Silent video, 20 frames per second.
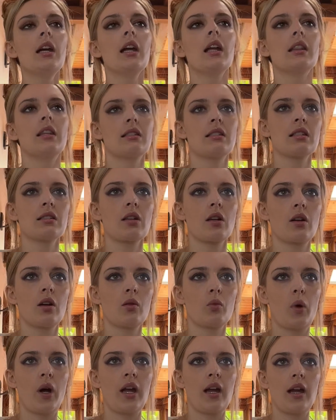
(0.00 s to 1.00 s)
this is a good
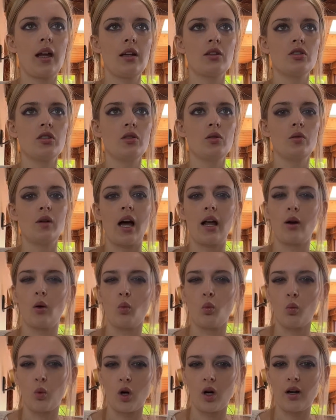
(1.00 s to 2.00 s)
way to kind
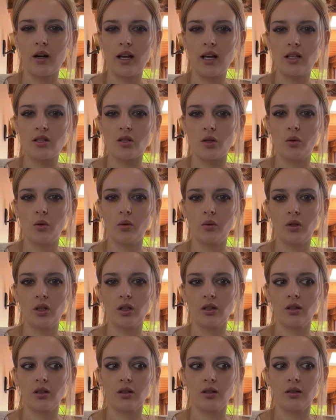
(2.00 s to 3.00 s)
of word it so
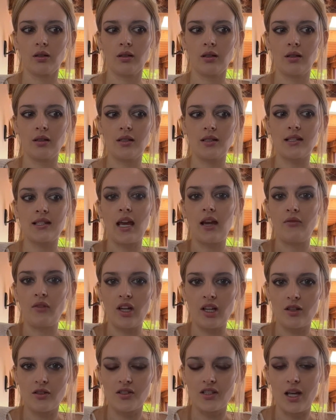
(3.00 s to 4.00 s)
you're saving
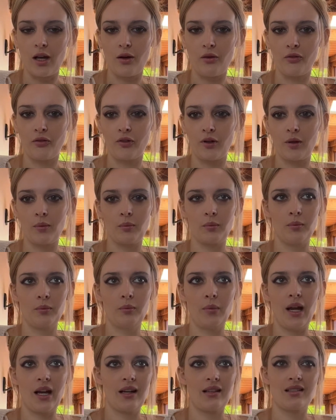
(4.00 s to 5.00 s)
yourself from
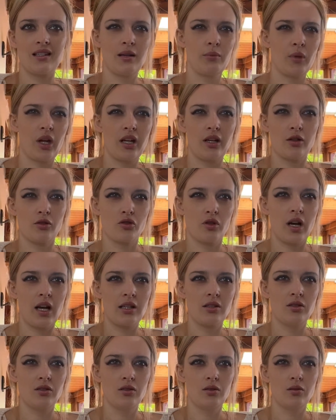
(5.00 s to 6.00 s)
making it seem like you're trying
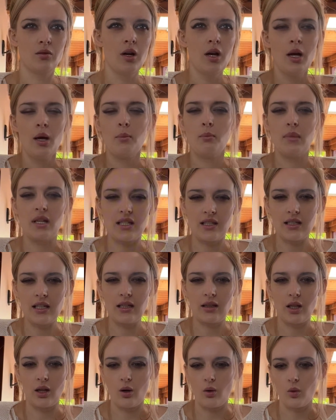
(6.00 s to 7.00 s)
to mislead
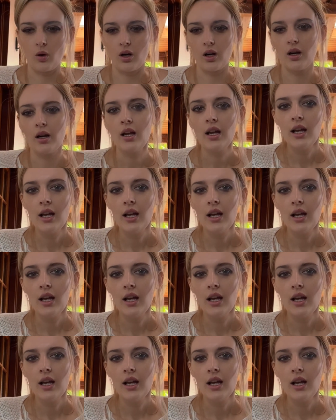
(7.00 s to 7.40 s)
the court.